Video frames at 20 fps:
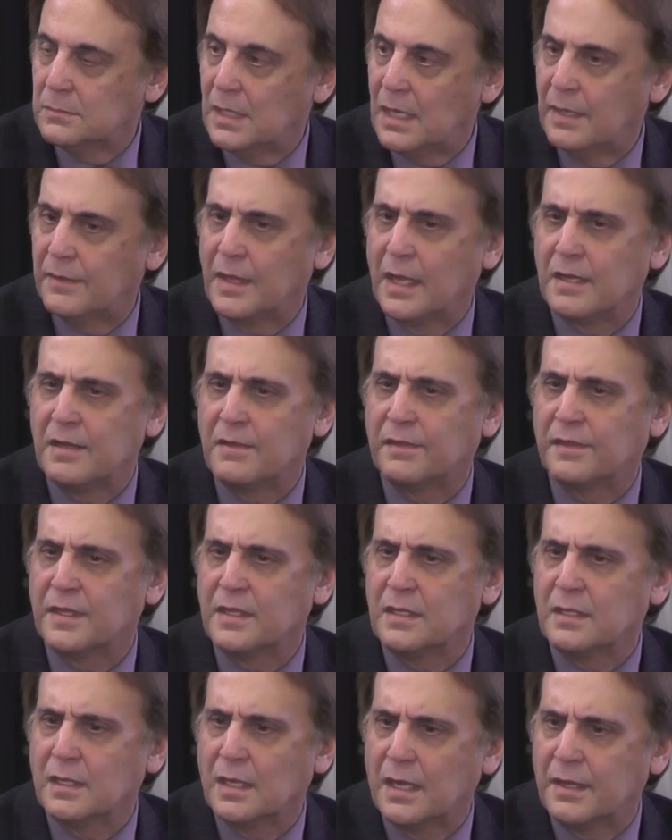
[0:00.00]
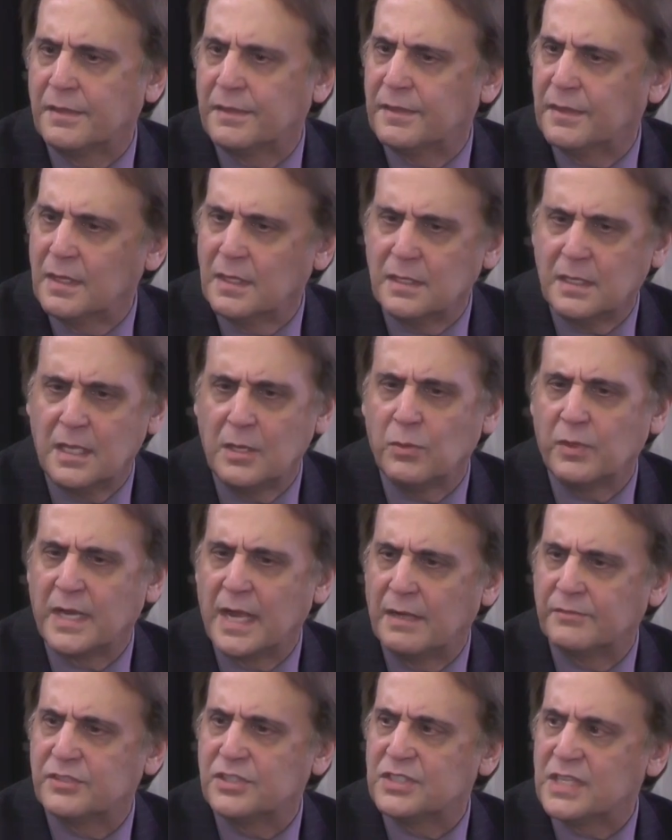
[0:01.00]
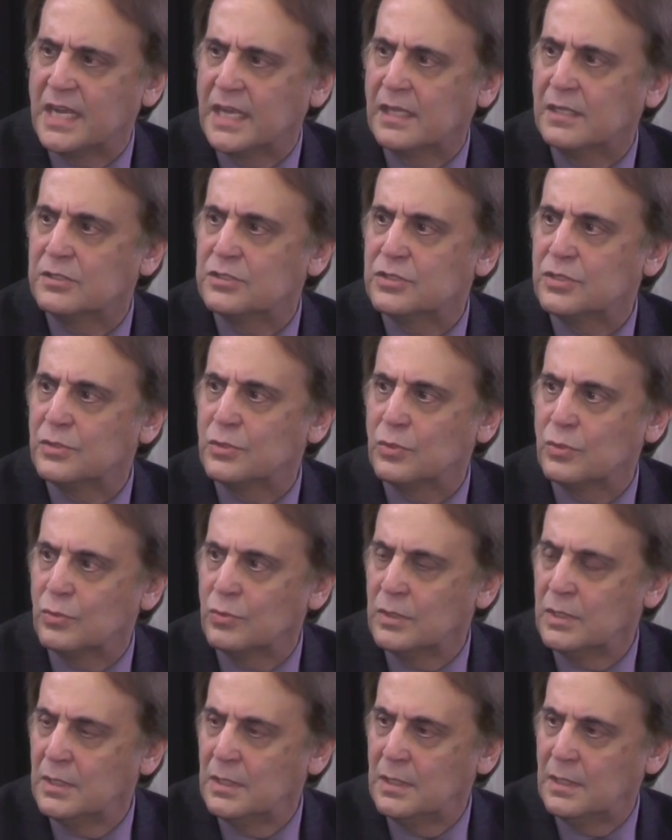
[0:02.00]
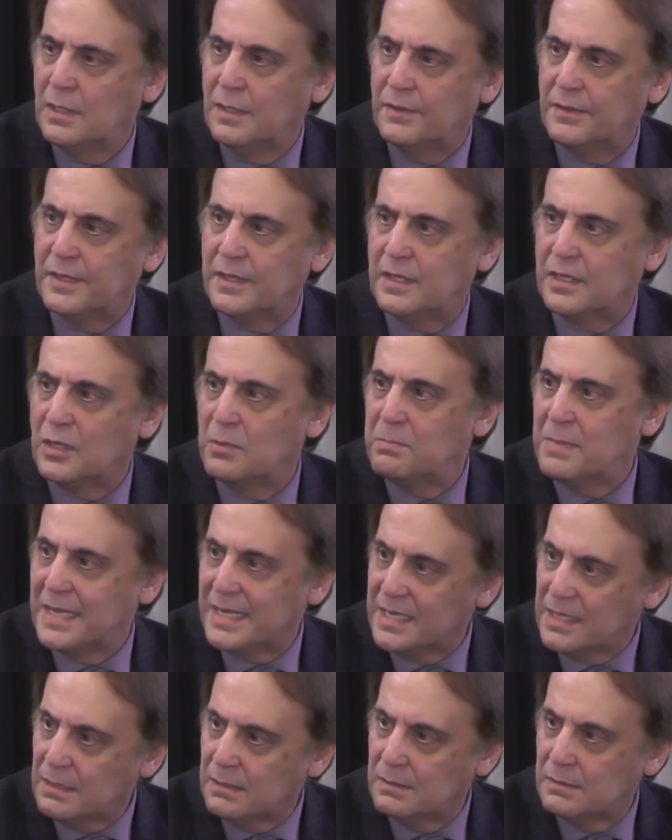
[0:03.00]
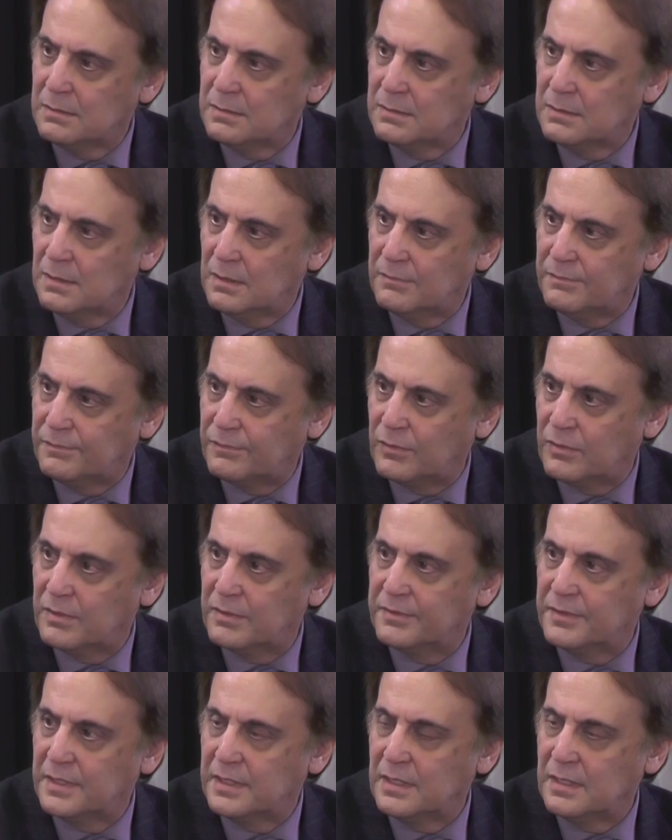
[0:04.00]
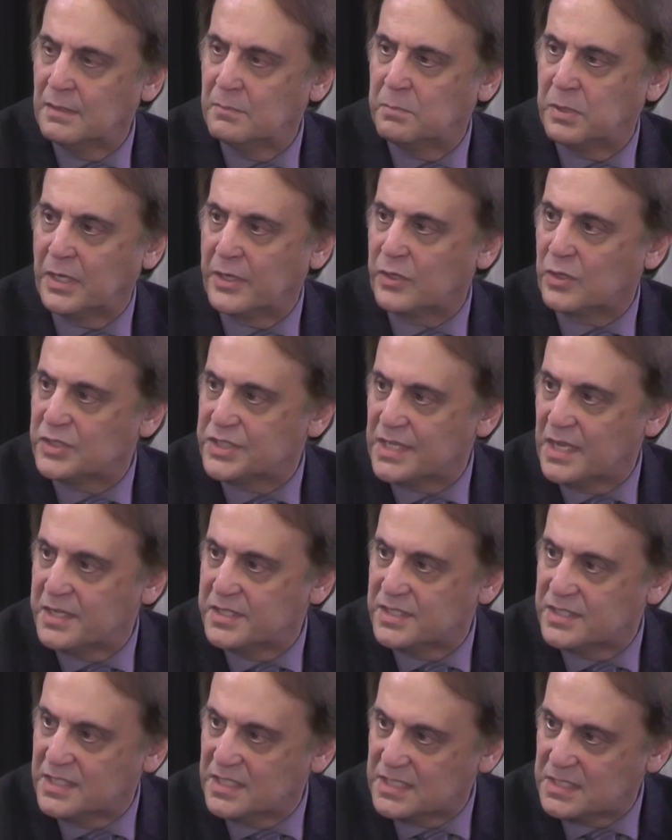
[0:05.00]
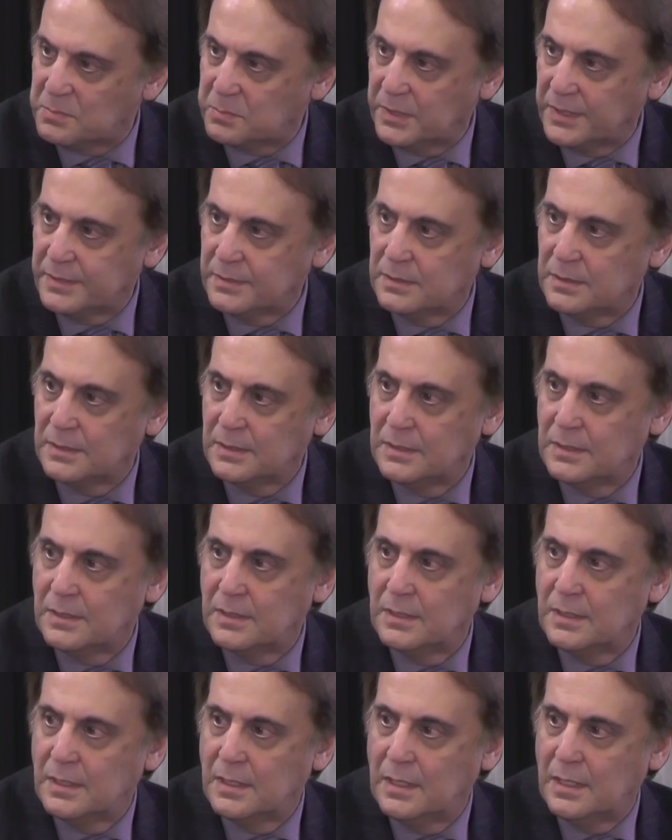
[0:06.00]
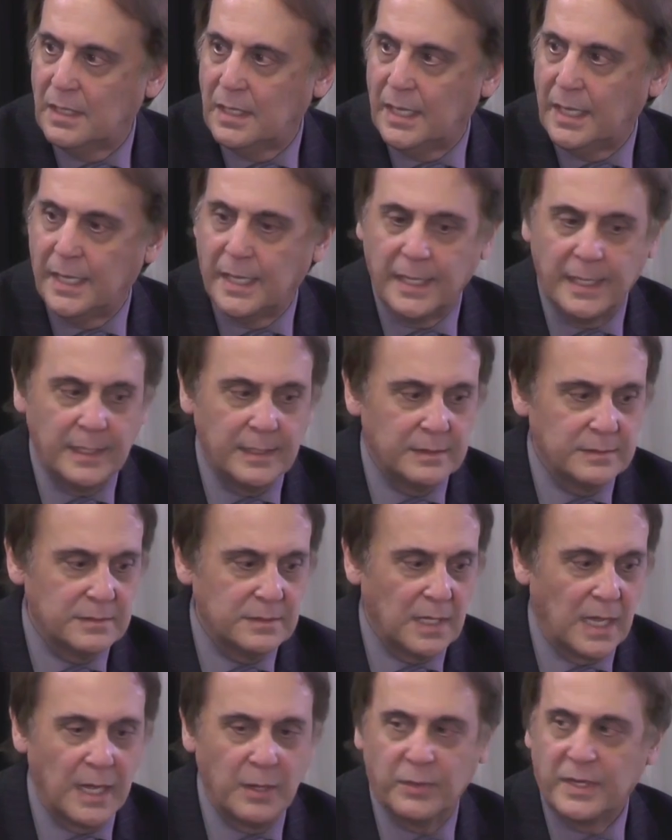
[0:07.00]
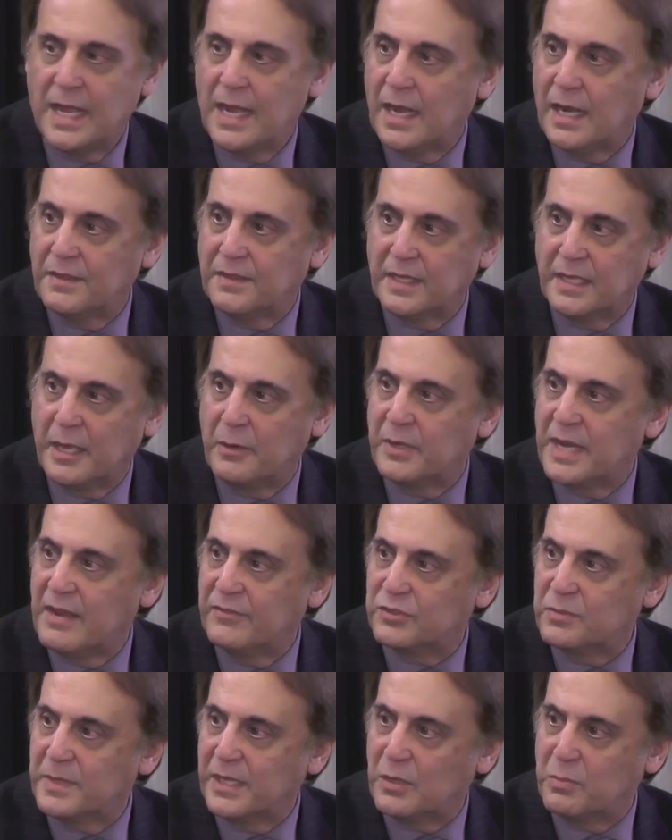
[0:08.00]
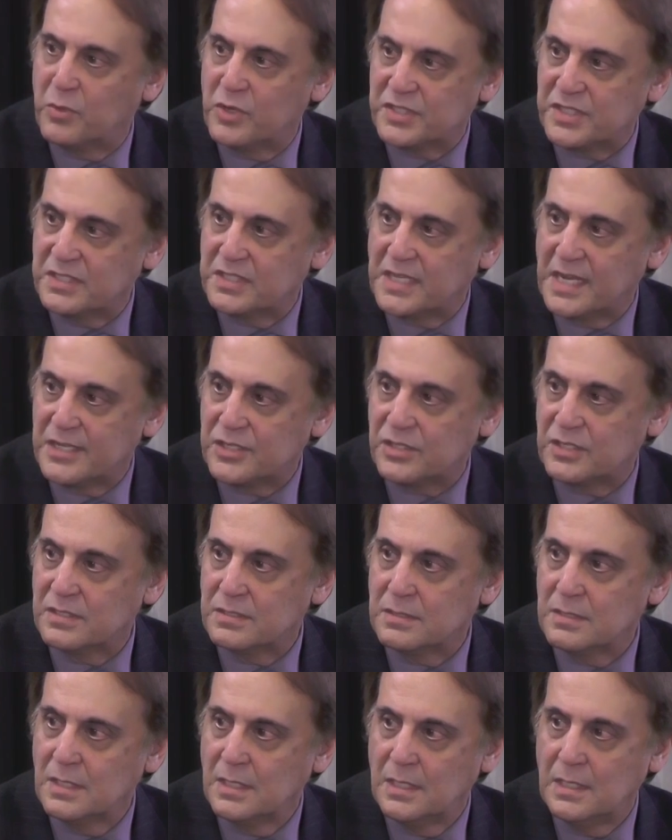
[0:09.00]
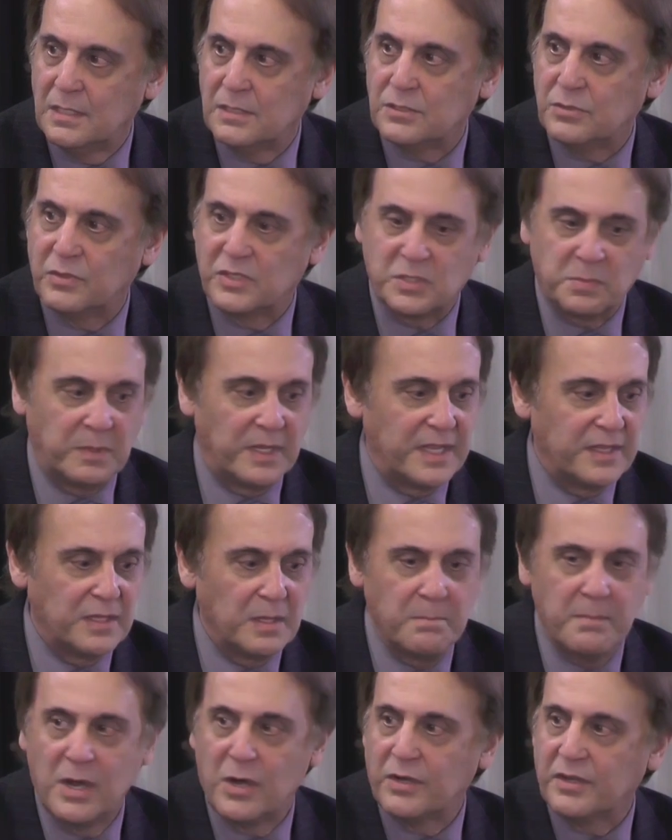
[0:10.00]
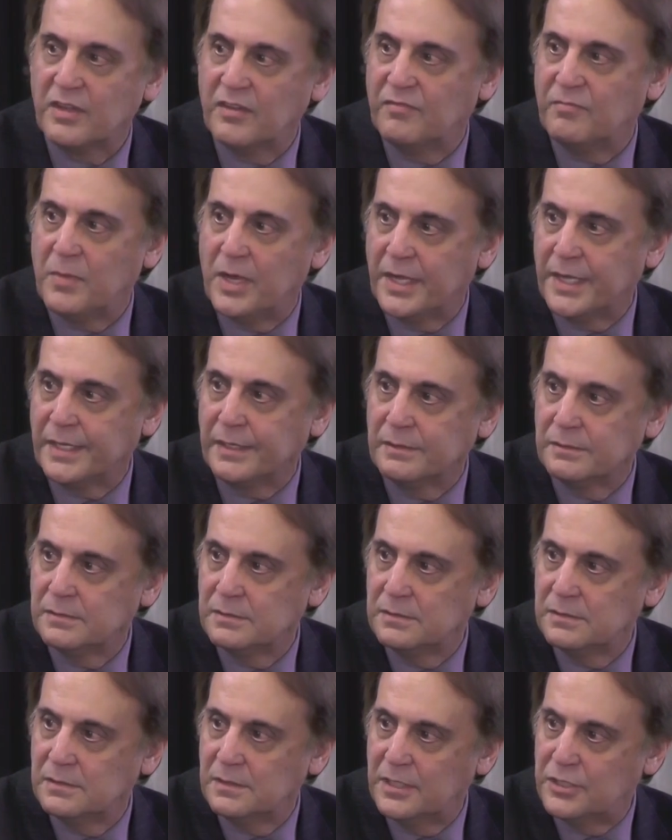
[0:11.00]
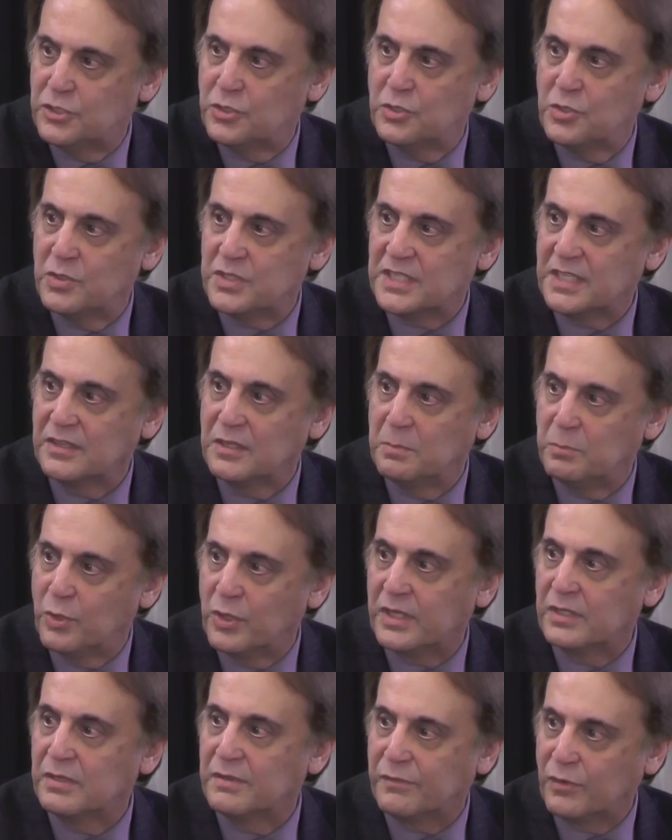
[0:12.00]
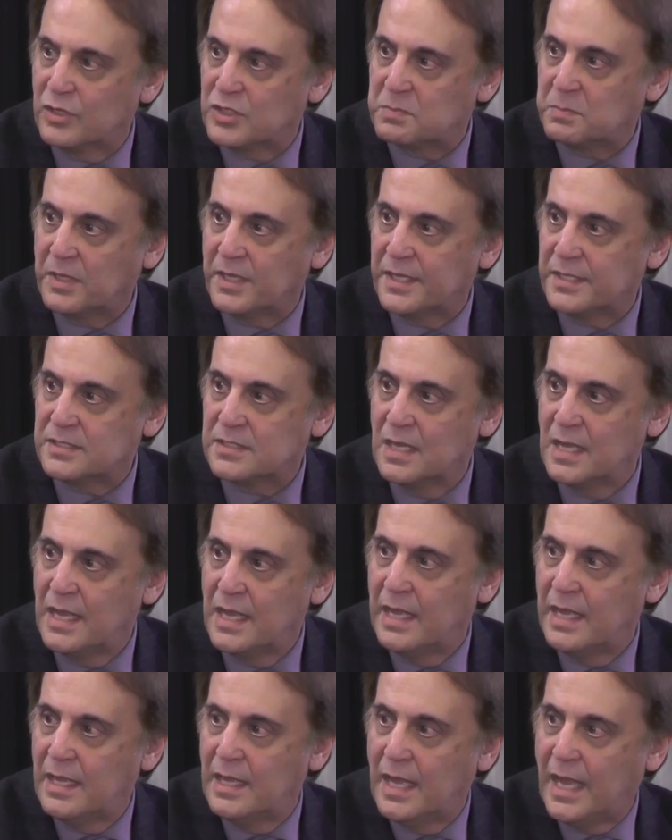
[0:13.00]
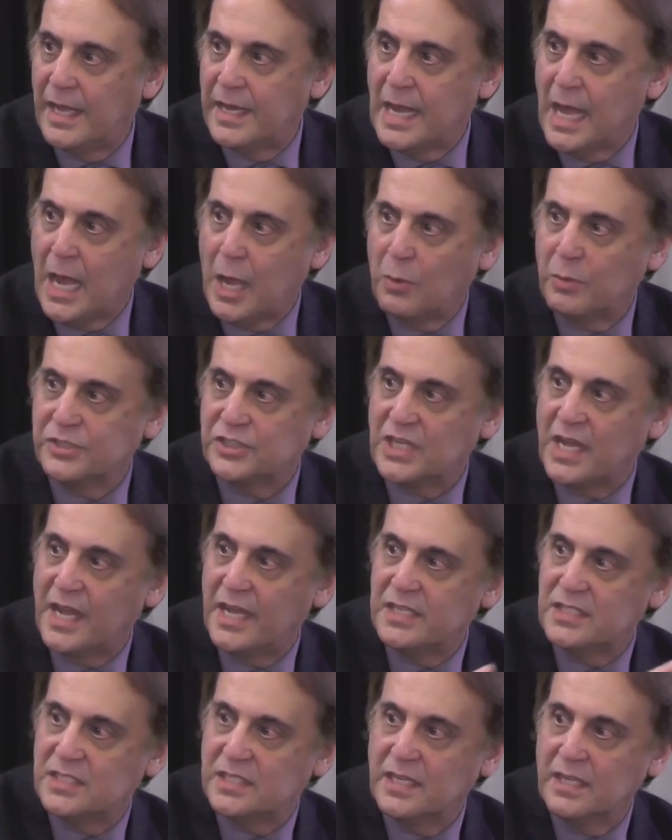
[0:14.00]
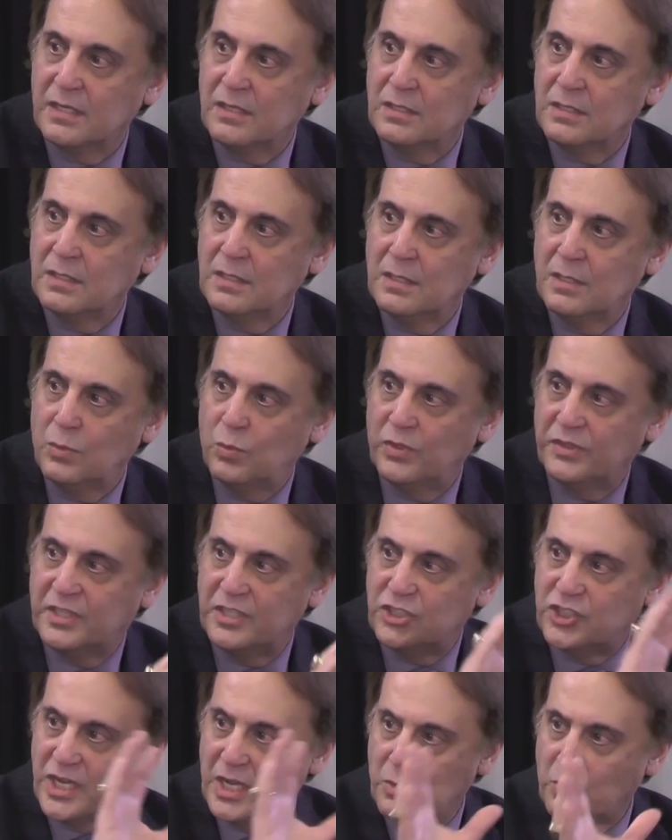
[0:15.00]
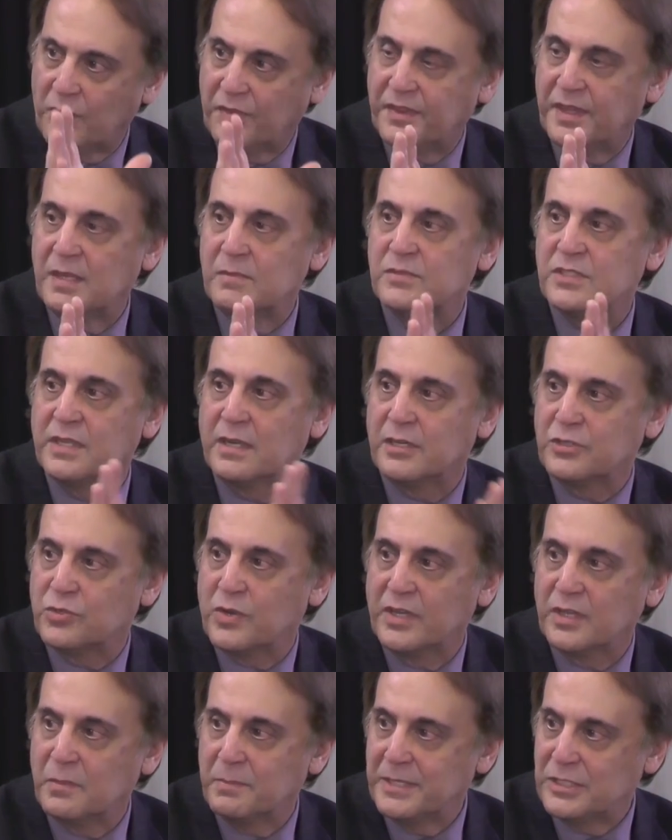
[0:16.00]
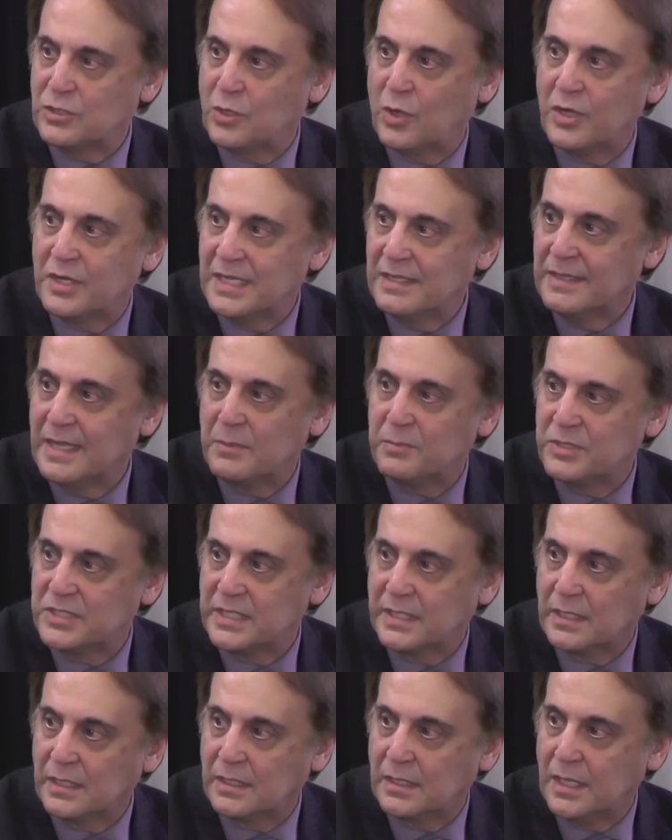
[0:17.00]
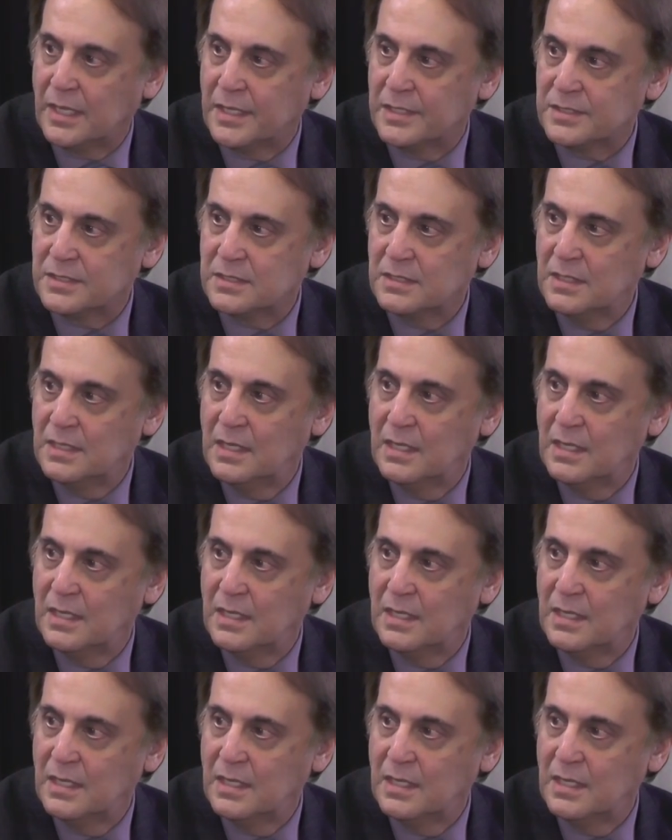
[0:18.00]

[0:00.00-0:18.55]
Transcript: And then I think he would have to take it to the committee for the political science discipline, and I think I would have to make a presentation to explain the merit of my introducing the book in the first place, and how it ties in with the general themes that are trying to be taught in that particular class.